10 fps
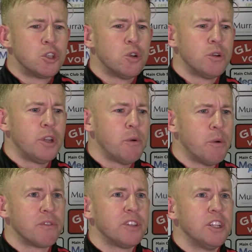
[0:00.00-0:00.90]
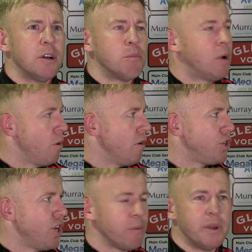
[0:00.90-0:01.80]
So now that we've stayed up, I'll
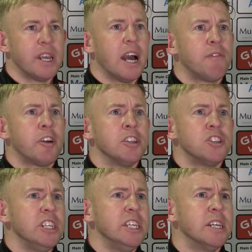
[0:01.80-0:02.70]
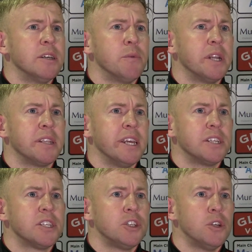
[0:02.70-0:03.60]
have a chat with the gaffer and see where it
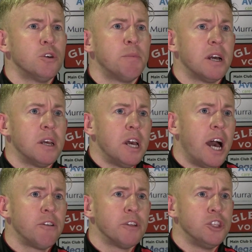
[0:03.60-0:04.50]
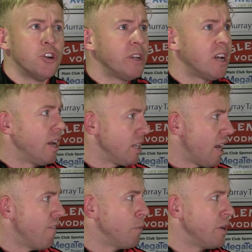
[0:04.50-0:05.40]
takes us, you know. But I really enjoy it. I
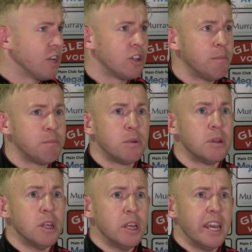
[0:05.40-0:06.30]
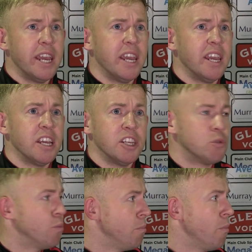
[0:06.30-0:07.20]
think everyone at the club uh,
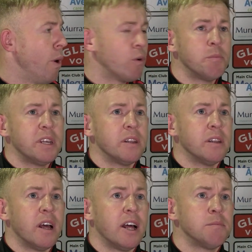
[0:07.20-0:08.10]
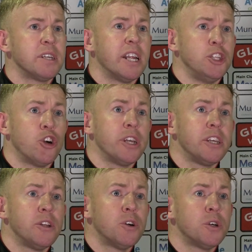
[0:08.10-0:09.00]
is welcoming me in arms, and I enjoy
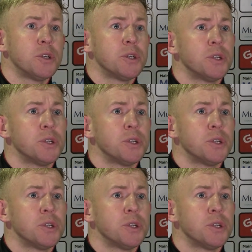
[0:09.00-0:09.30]
it, you know.